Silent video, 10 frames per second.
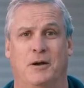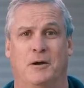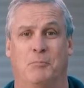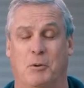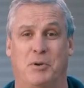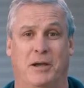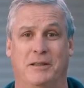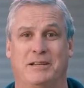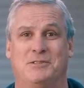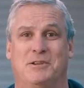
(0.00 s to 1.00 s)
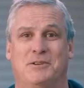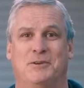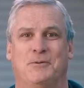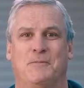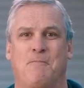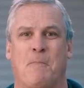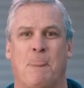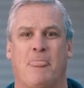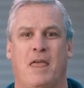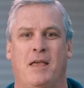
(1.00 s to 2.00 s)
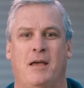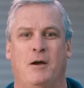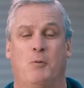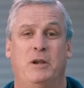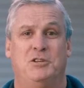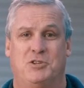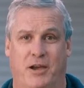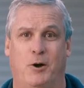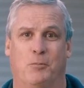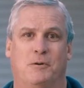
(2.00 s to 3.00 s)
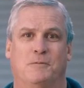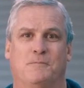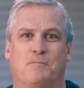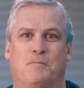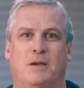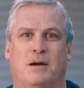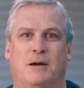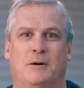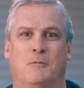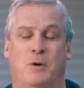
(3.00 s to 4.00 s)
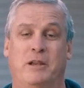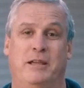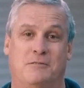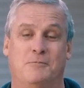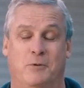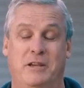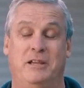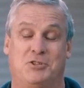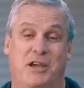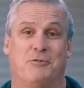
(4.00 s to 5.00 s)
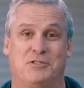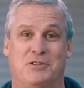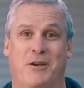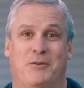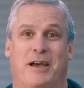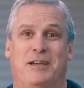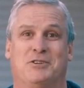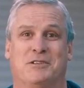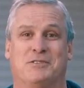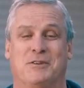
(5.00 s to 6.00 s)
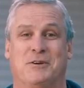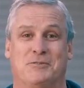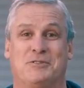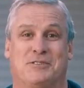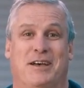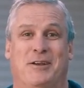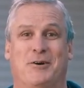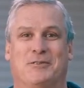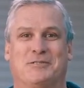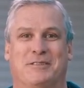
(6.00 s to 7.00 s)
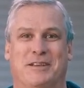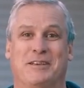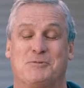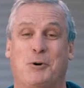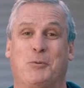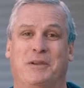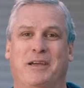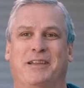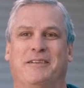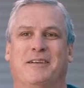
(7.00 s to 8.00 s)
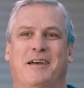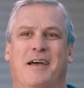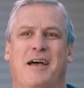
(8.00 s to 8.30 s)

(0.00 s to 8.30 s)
I'm appealing to you. We need your help. We need generous donations, and I'll just say it honestly, that's what we need.